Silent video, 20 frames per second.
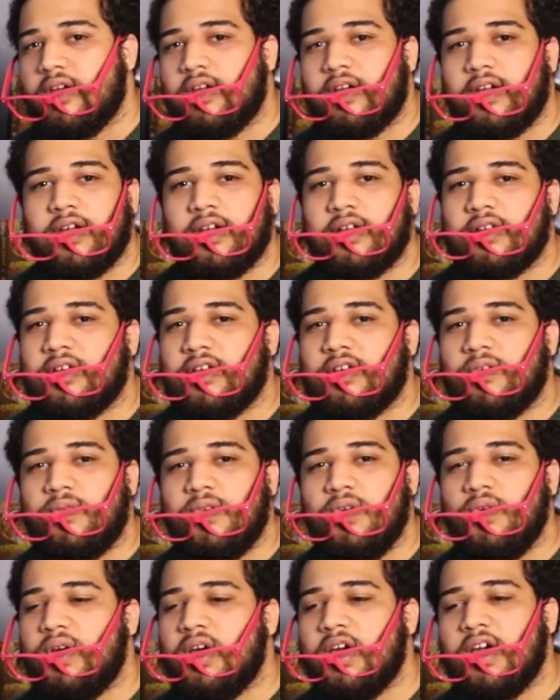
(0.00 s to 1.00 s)
And if
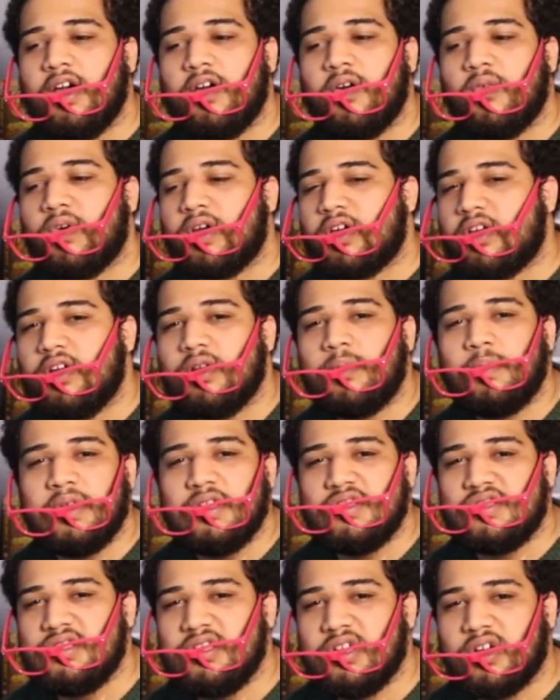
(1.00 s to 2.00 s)
you have a good
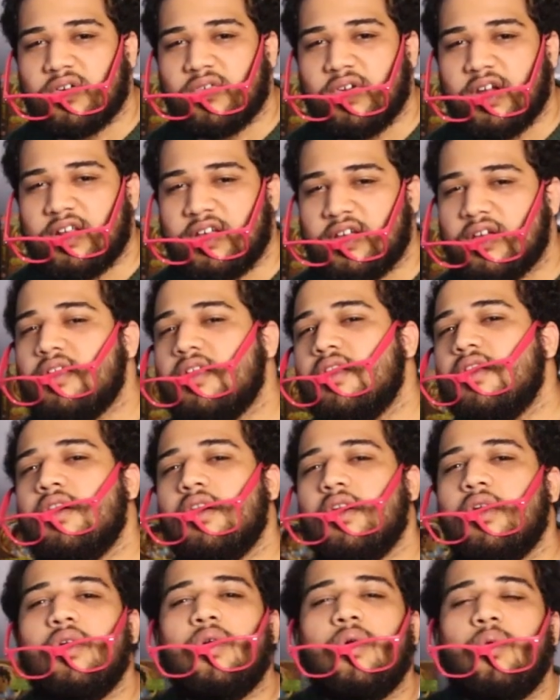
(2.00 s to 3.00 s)
PC already,
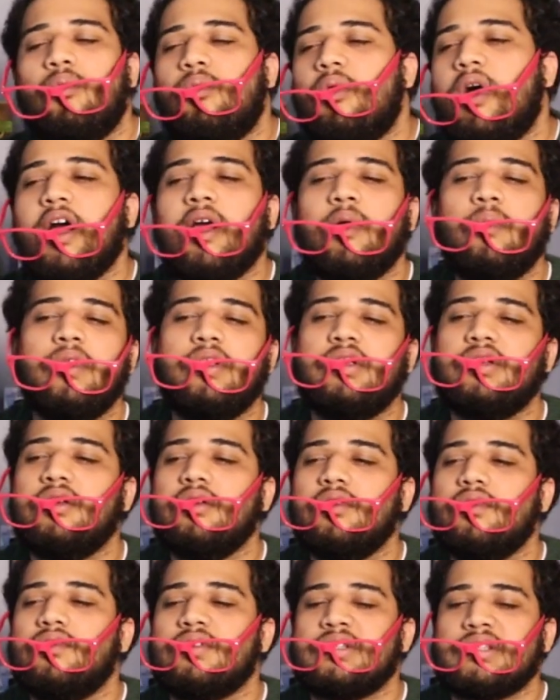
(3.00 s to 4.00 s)
why would
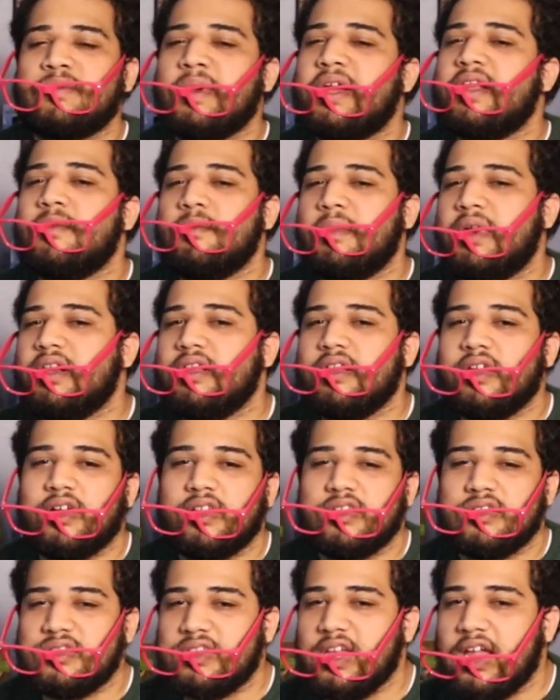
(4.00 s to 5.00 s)
you spend money
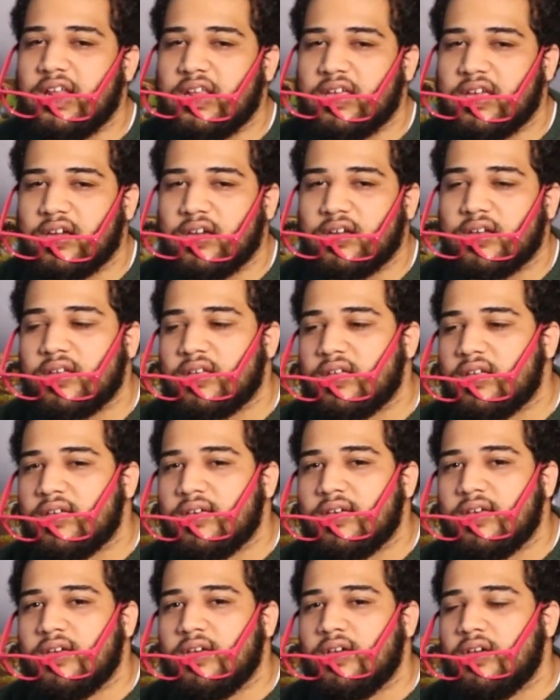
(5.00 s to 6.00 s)
on Stadia?
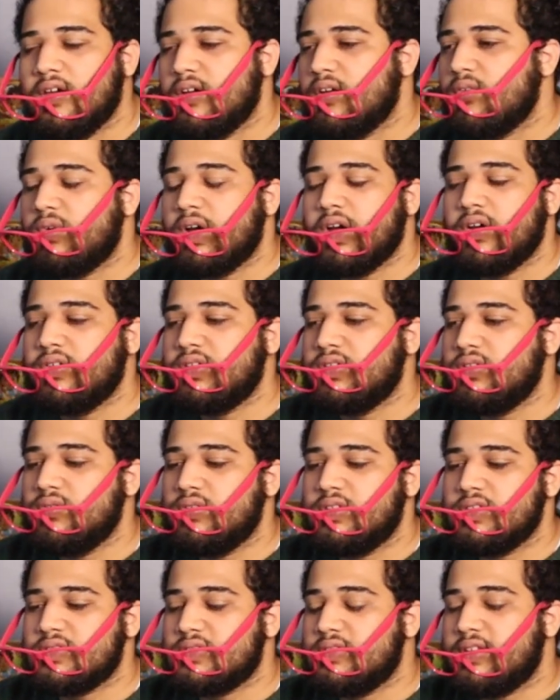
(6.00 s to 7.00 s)
Why would you
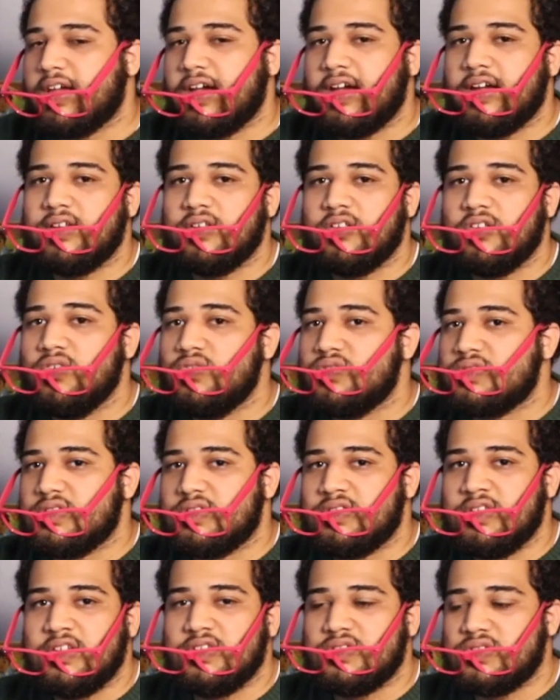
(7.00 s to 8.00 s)
just not use the
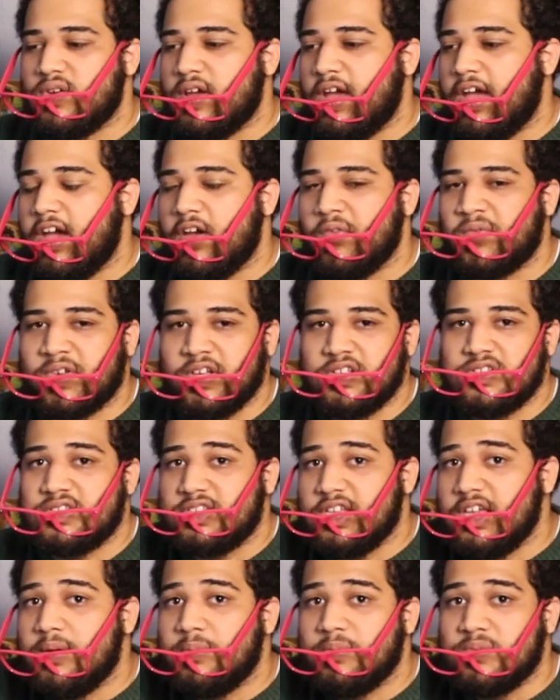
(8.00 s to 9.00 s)
things you have? Because
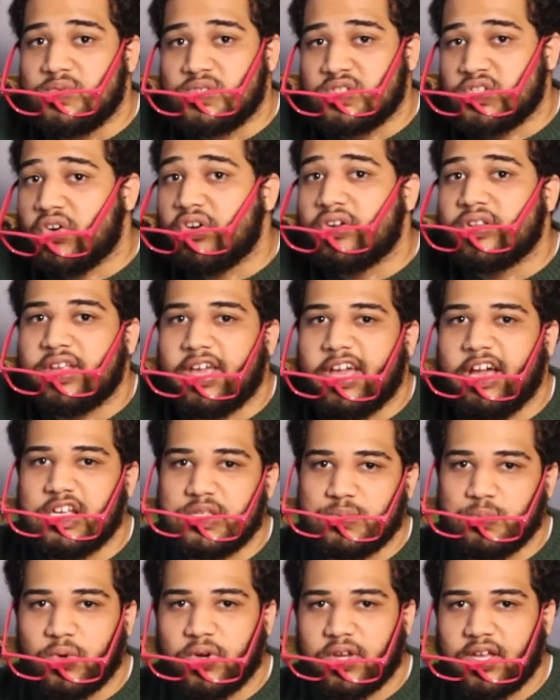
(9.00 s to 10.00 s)
Steam certainly
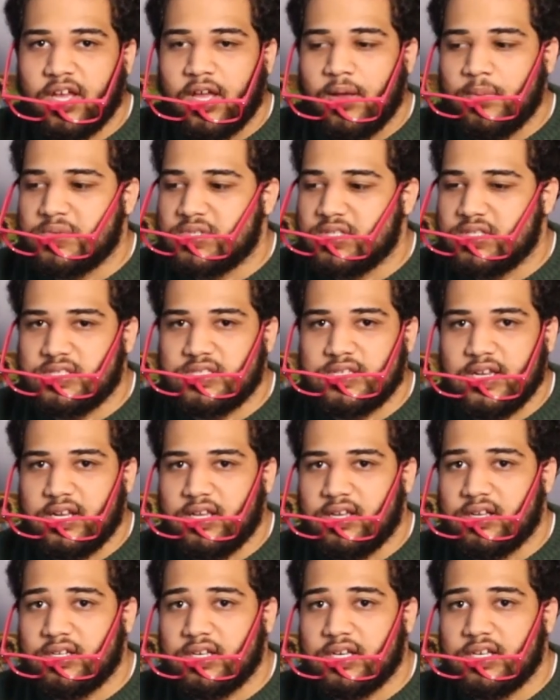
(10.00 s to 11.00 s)
has more games than
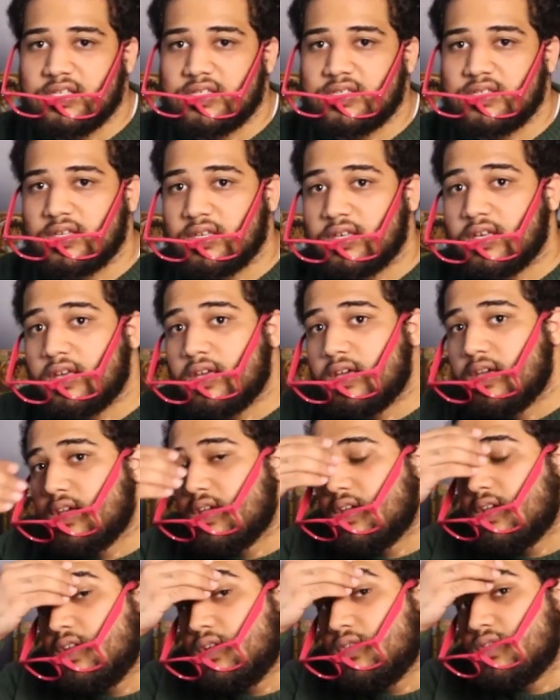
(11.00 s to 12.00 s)
Stadia does.
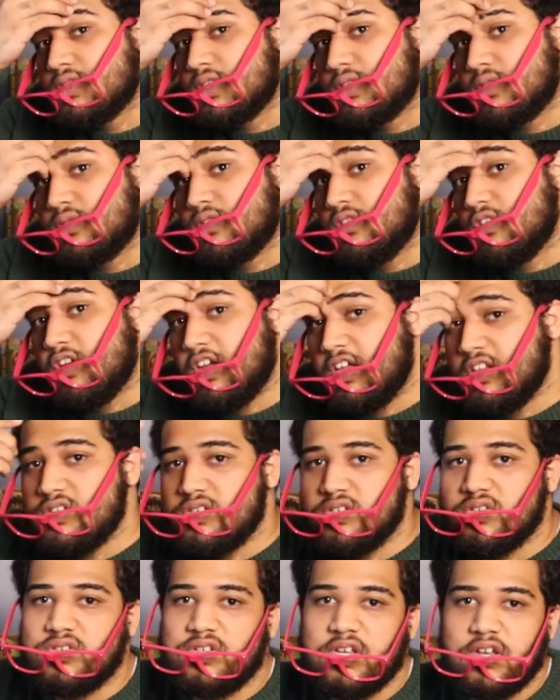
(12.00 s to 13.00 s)
It's an
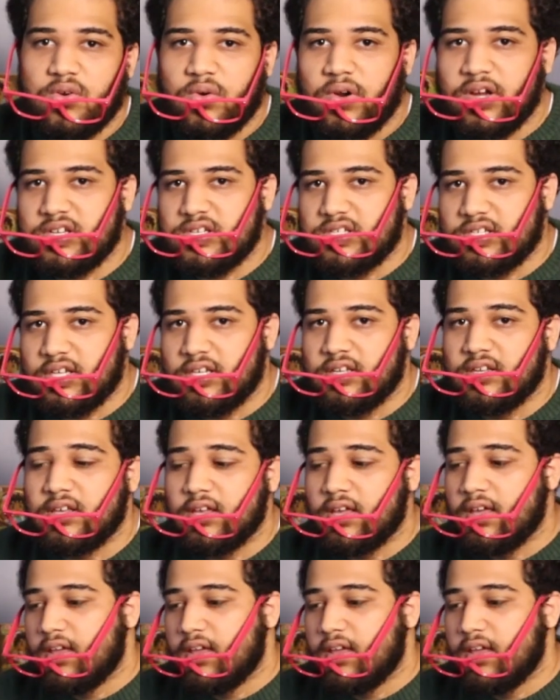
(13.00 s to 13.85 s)
interesting question.